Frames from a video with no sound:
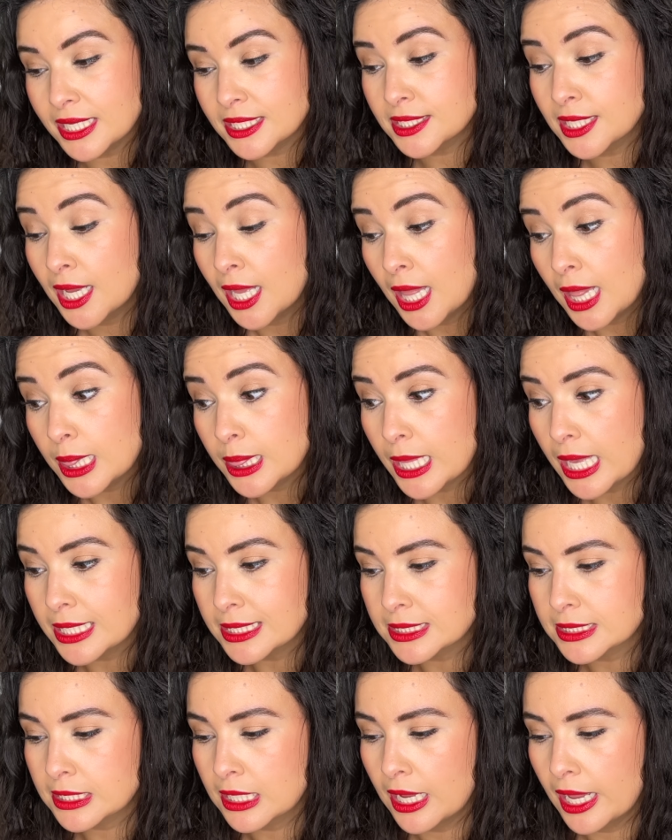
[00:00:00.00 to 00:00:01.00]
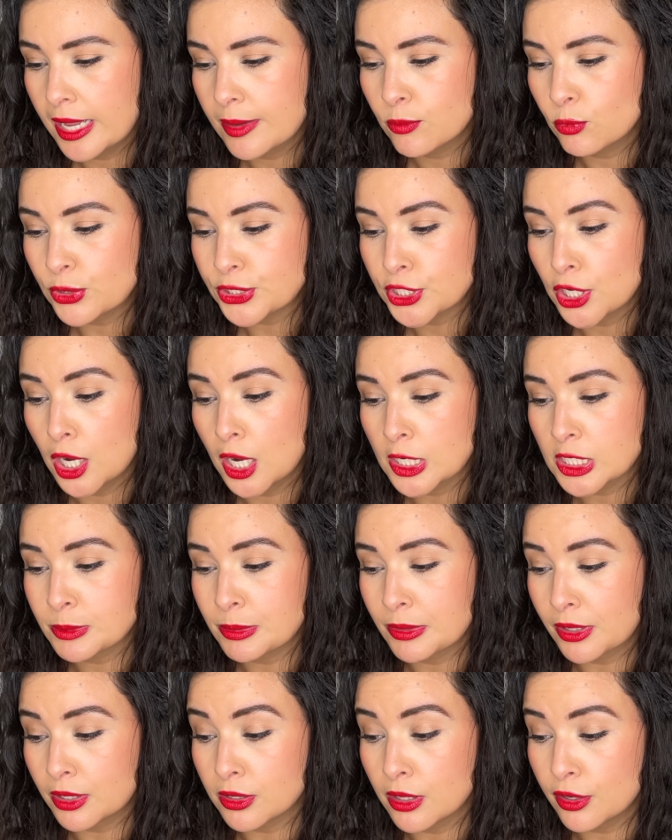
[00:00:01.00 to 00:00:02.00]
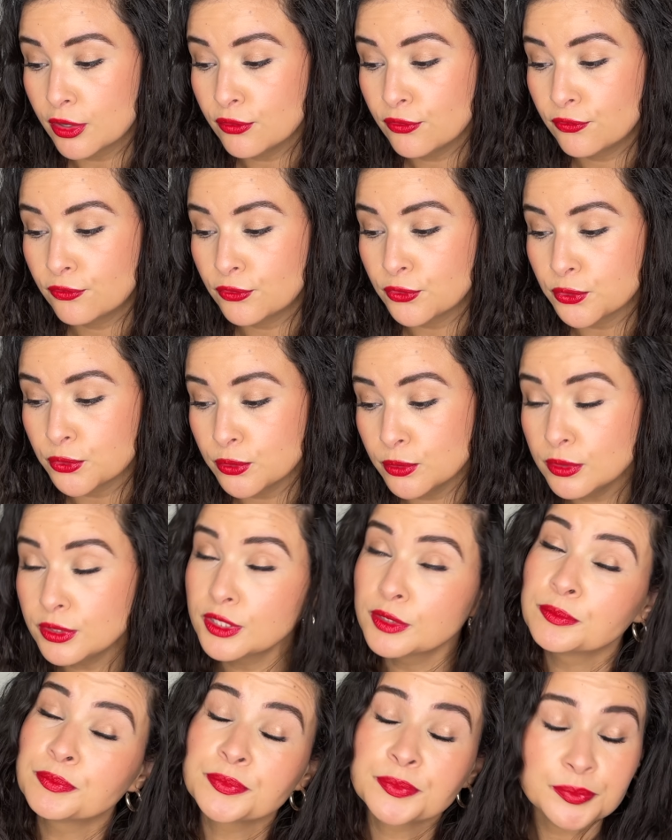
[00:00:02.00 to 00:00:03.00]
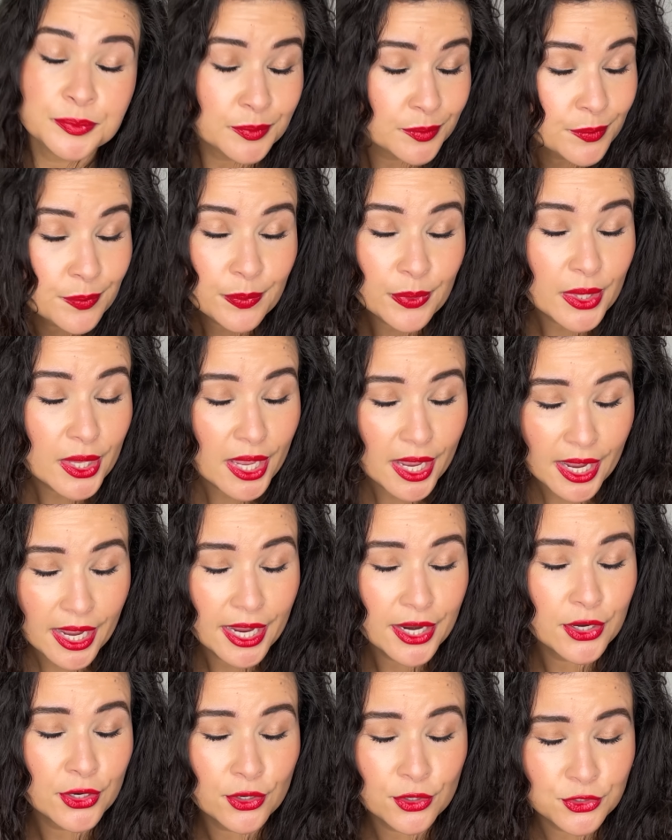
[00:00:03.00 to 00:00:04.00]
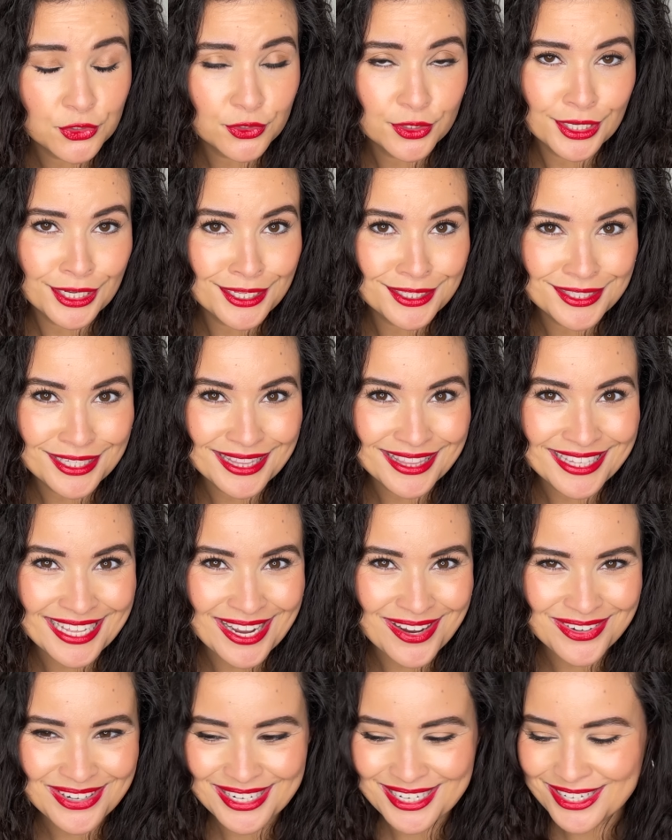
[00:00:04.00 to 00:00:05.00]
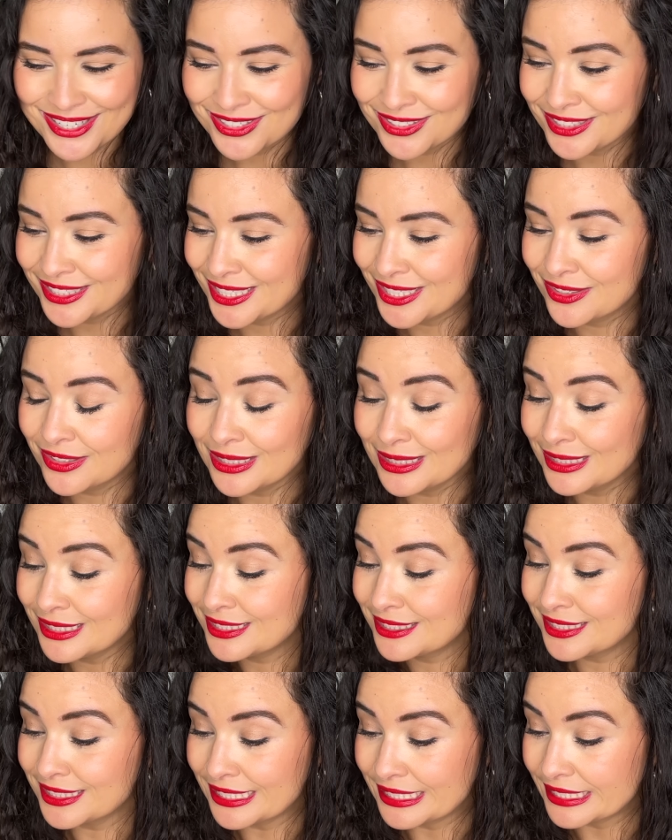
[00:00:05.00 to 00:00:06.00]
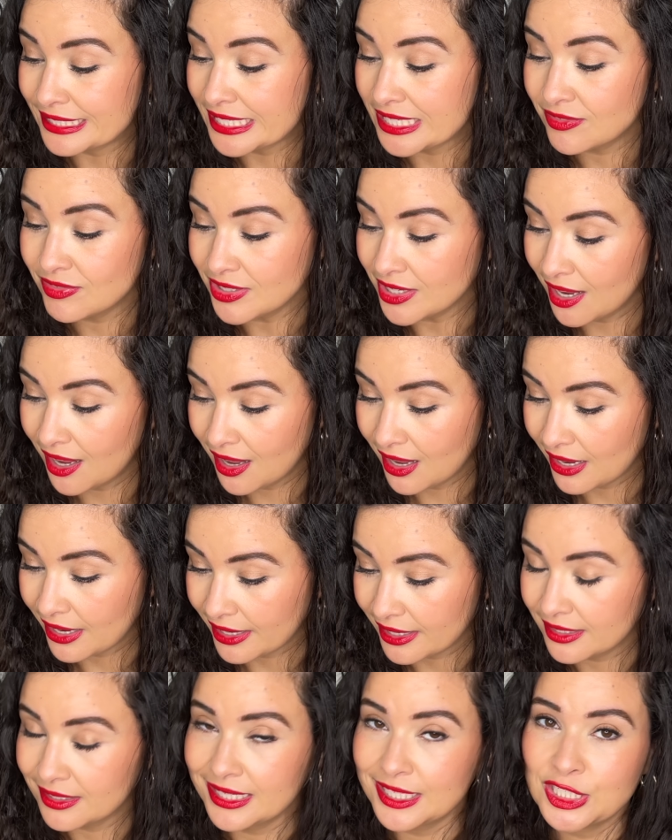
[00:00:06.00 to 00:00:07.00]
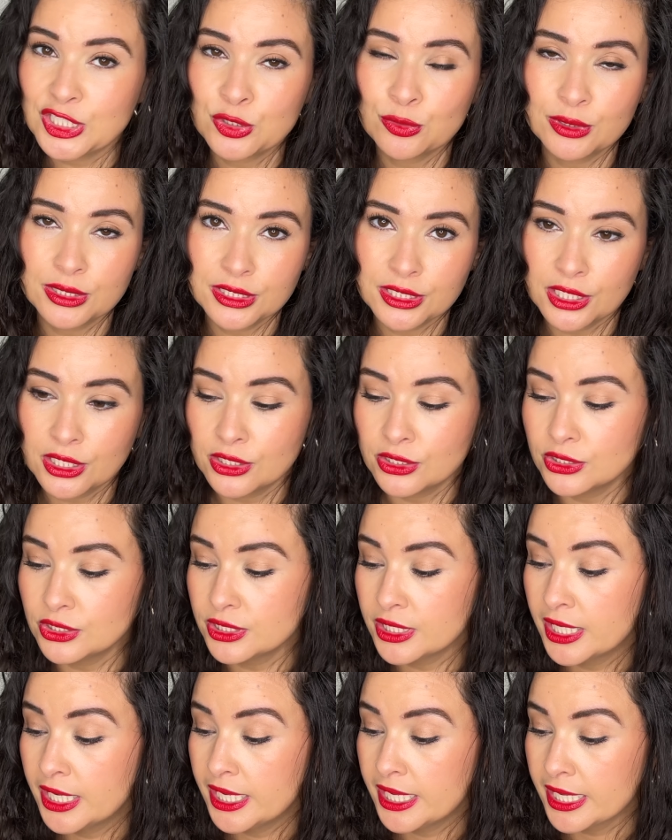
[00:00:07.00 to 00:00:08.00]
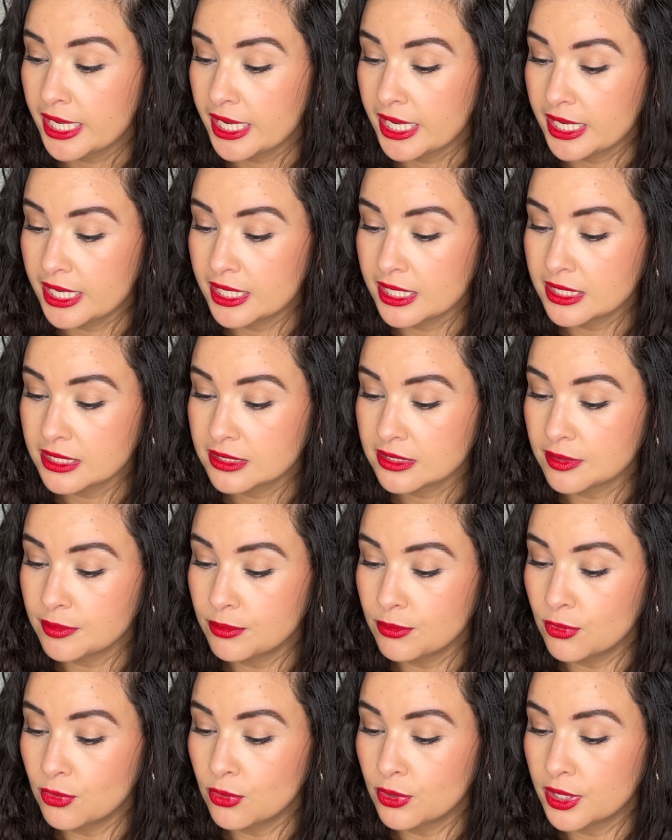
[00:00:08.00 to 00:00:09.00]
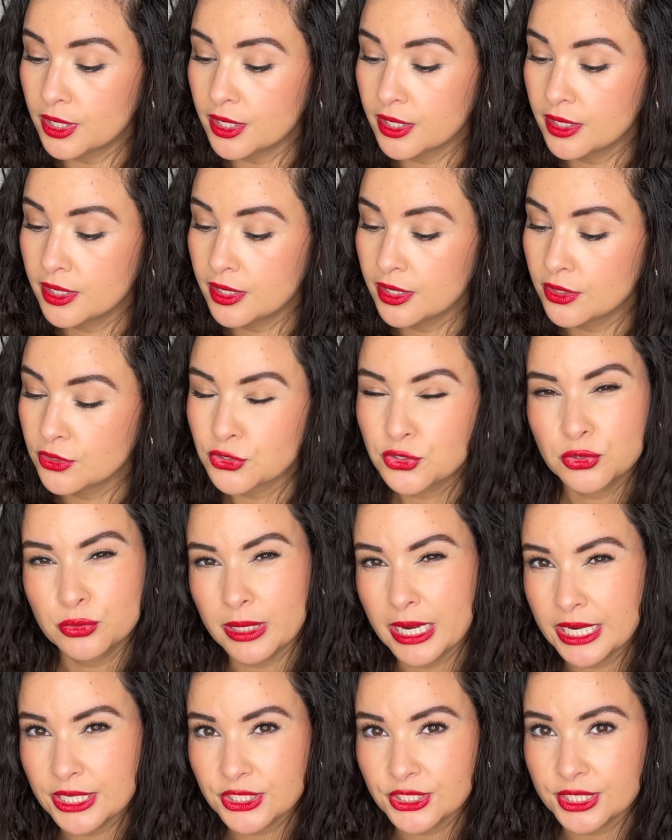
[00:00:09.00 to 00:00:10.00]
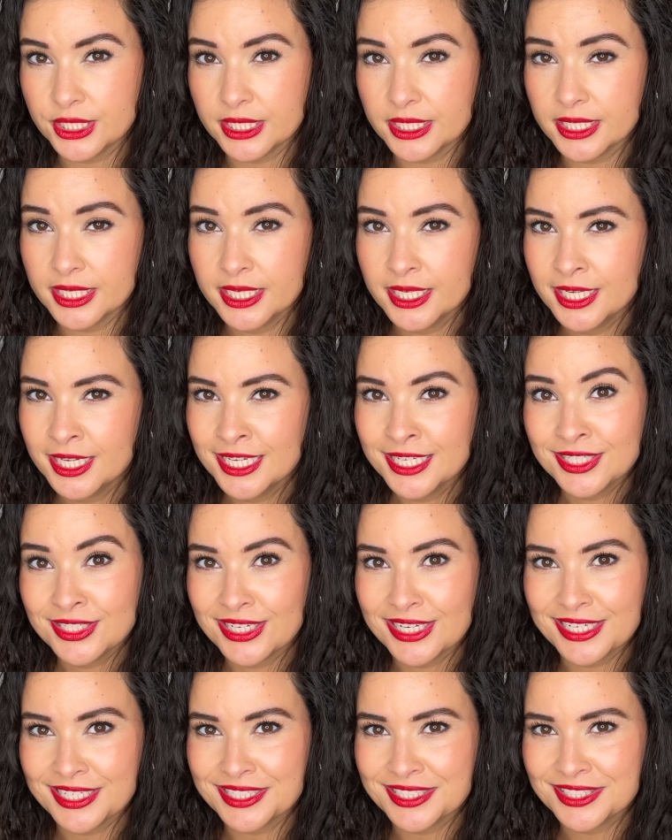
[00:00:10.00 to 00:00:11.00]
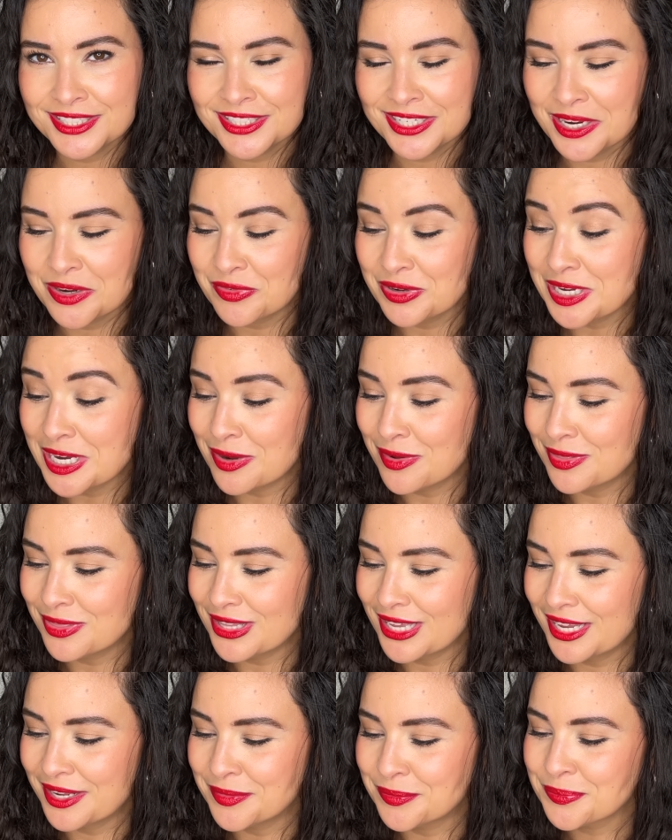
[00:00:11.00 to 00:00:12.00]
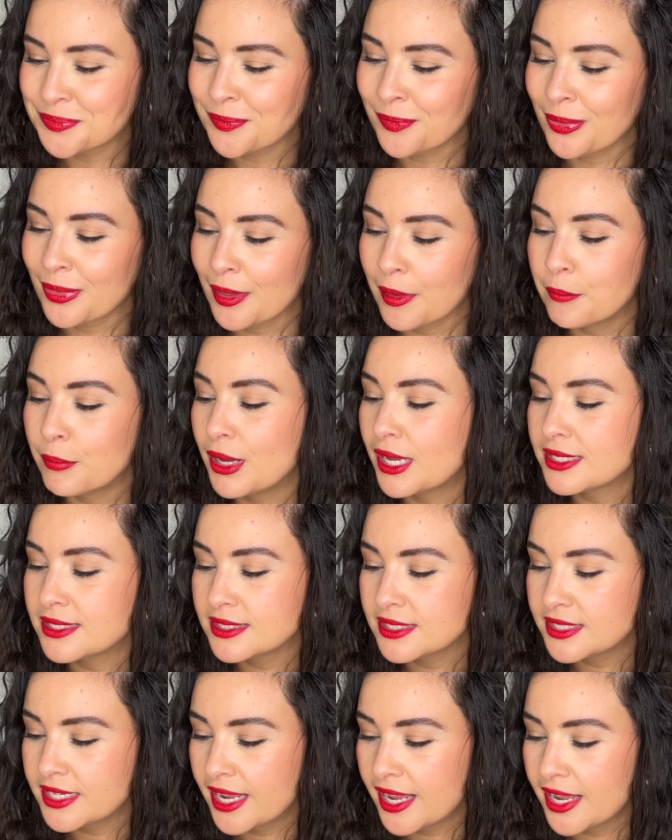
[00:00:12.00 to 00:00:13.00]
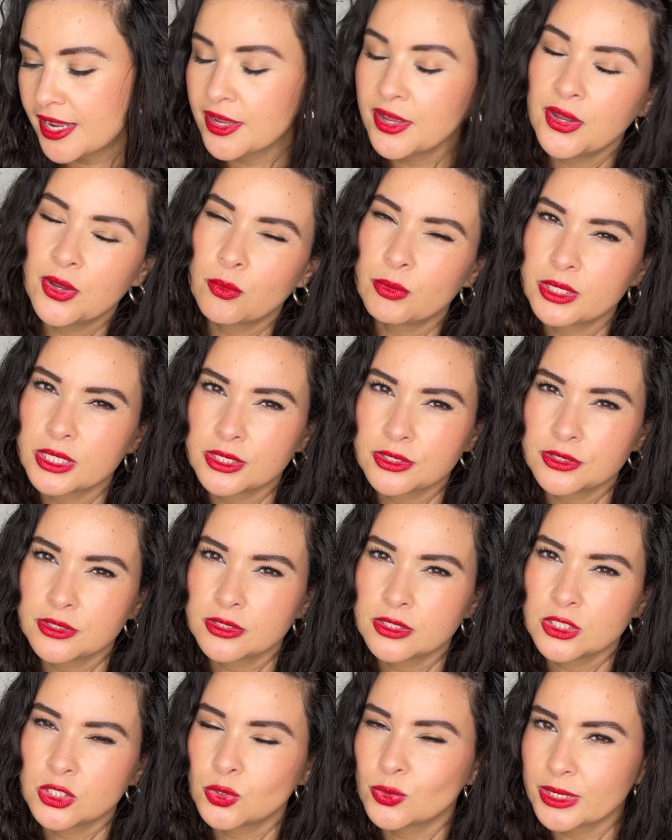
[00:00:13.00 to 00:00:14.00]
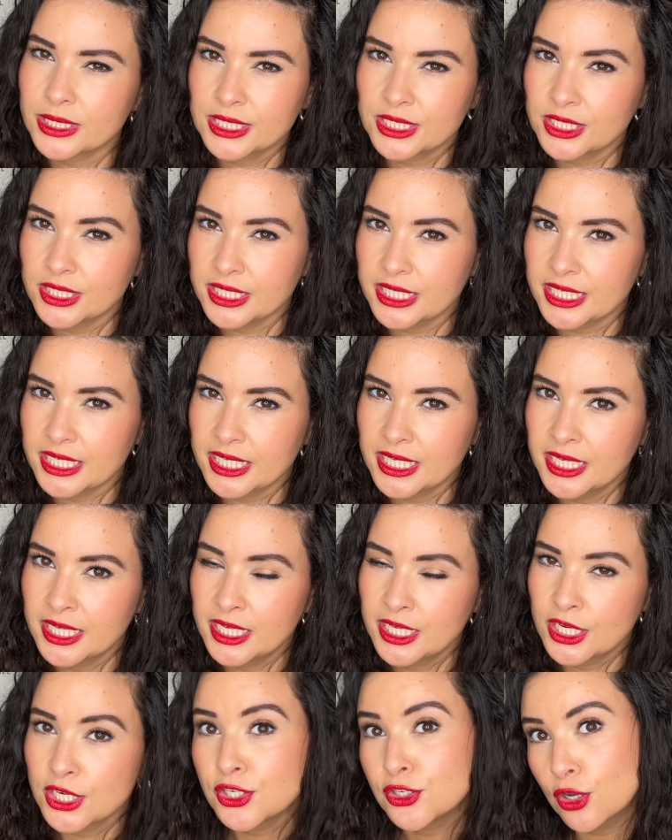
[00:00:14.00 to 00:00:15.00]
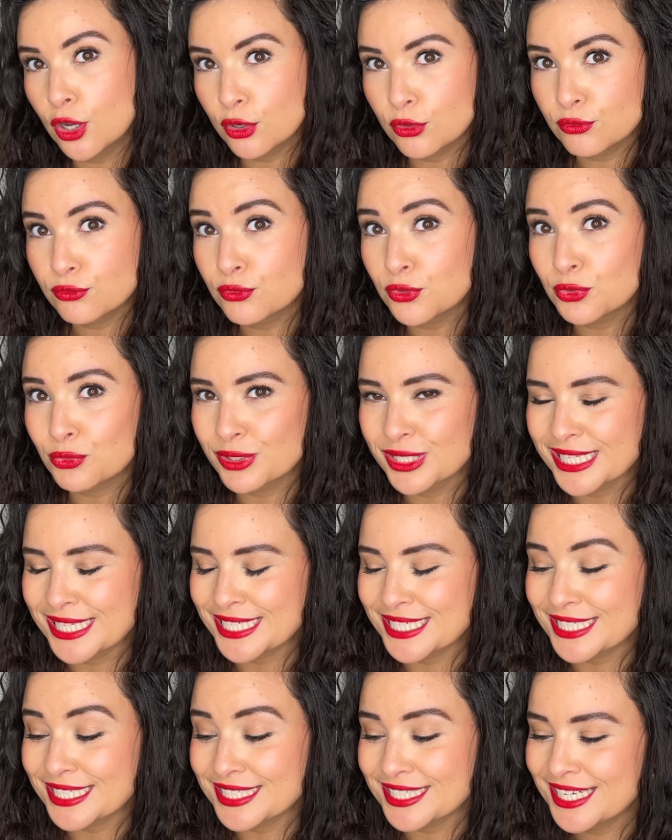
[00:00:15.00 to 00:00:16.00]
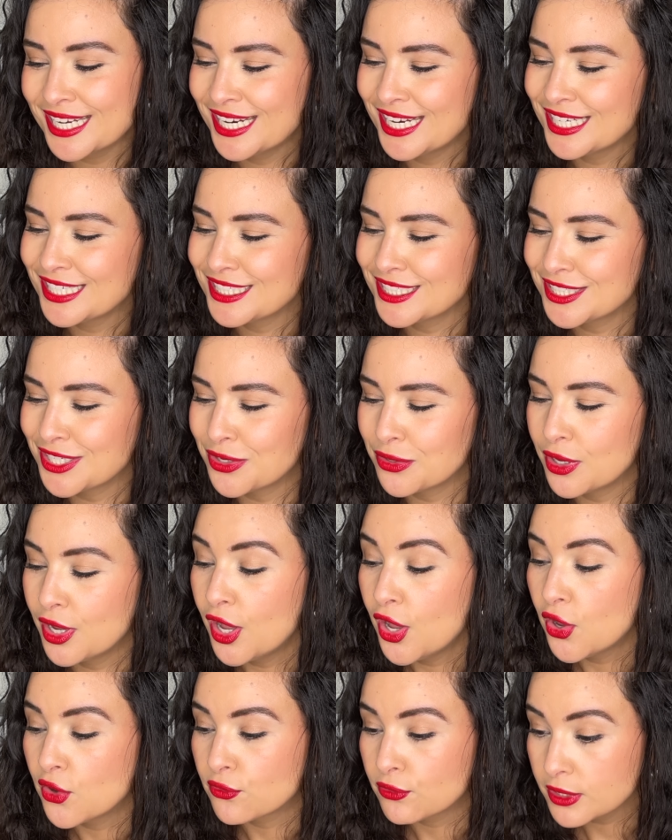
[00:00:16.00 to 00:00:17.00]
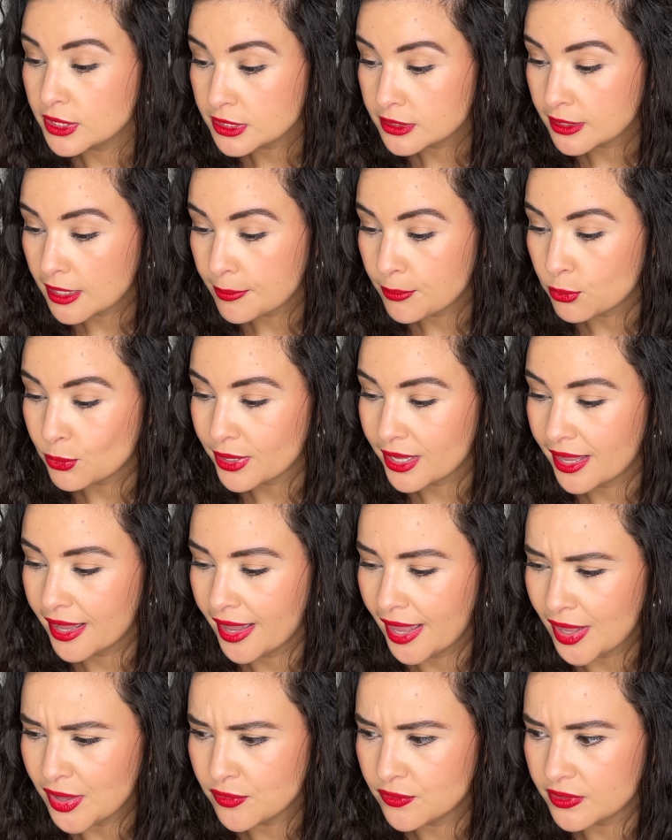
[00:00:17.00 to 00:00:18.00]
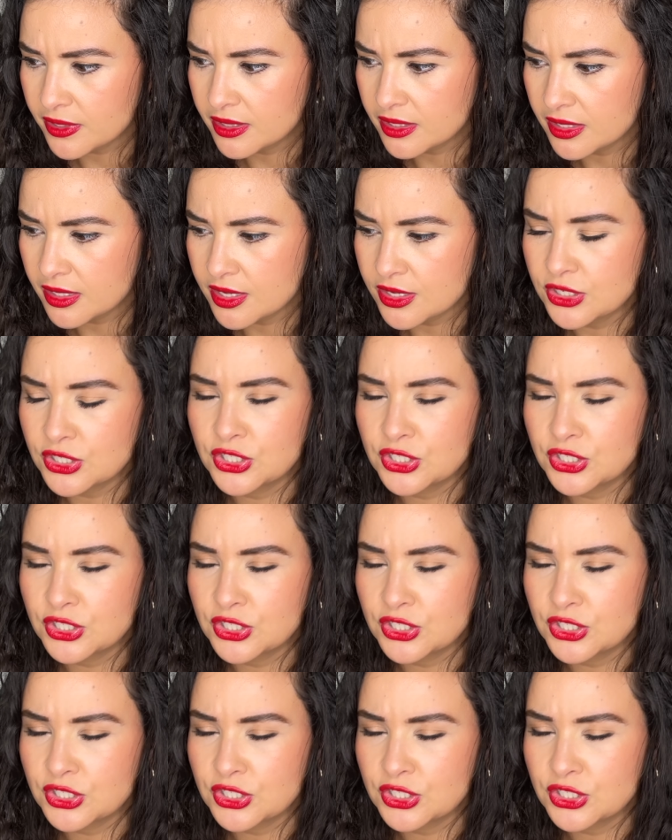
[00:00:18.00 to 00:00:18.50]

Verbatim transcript: It? Last time we talked about a lot of food I heard you guys loud and clear. Listen, even I need to indulge in some more trashy taste every now and then. But today we are strictly non food related. So, first up, we have the